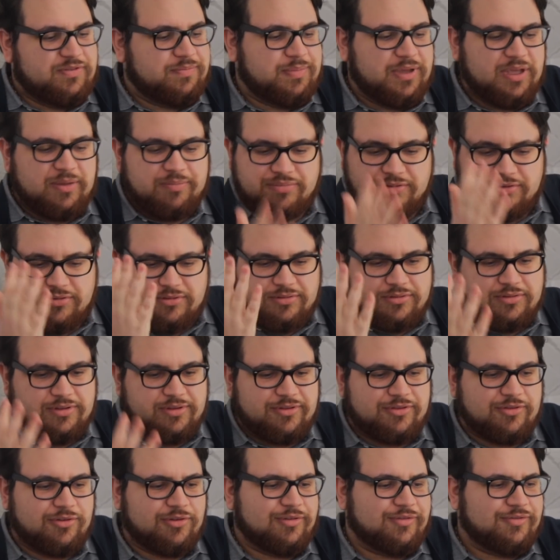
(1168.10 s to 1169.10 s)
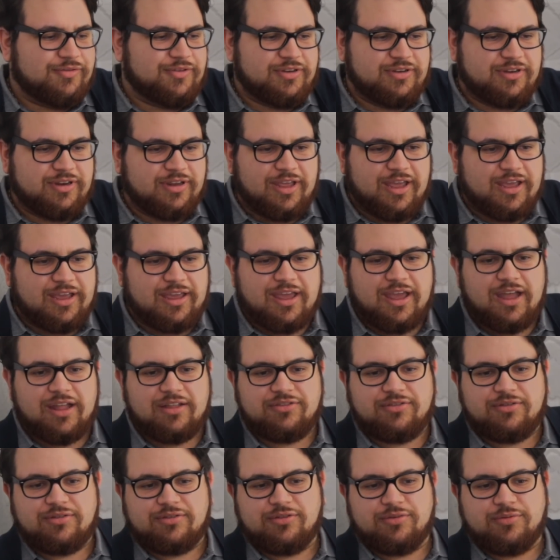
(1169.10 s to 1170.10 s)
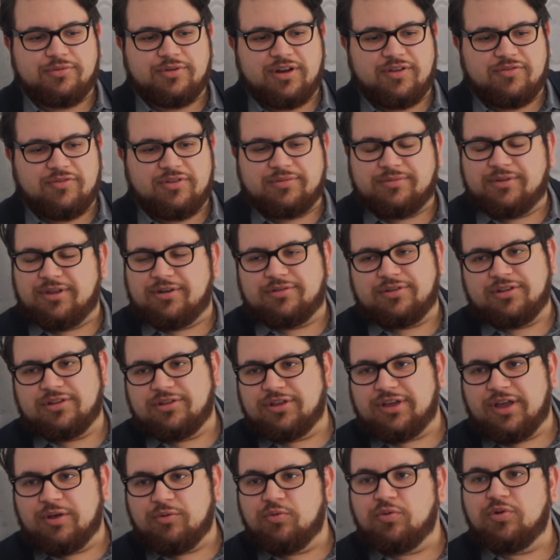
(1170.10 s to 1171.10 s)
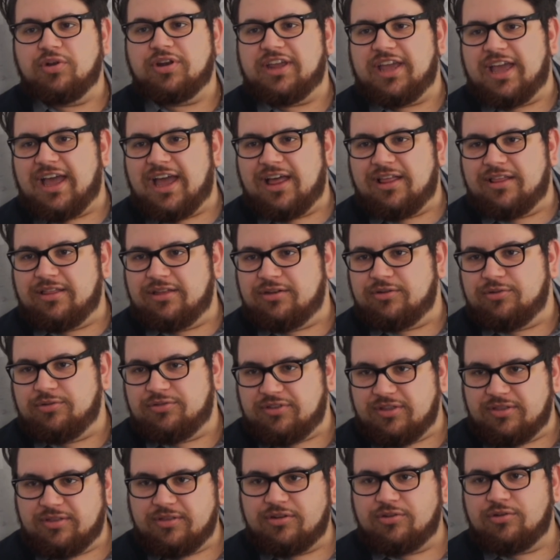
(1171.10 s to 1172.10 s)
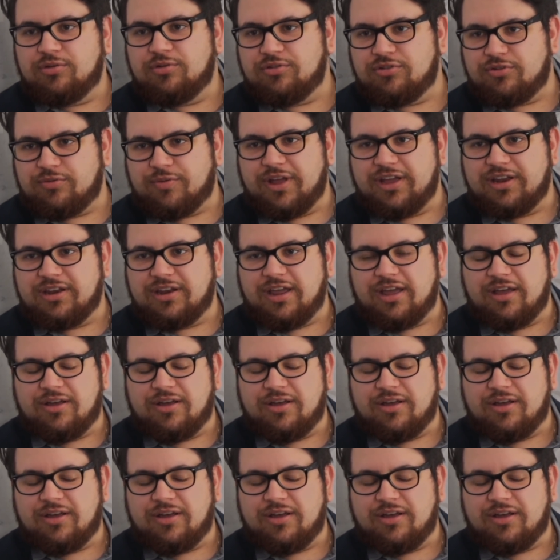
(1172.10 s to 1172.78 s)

people deserved to get canceled or whatever. You know, you look at Woody Allen, who's in the news right now.